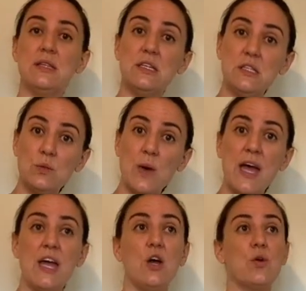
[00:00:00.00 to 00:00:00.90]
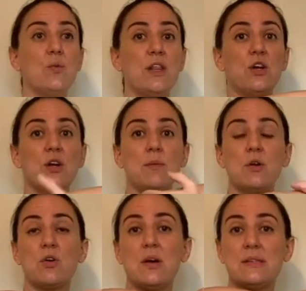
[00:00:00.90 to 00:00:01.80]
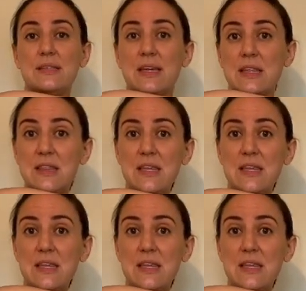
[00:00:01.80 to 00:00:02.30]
this way or whether you're coming across like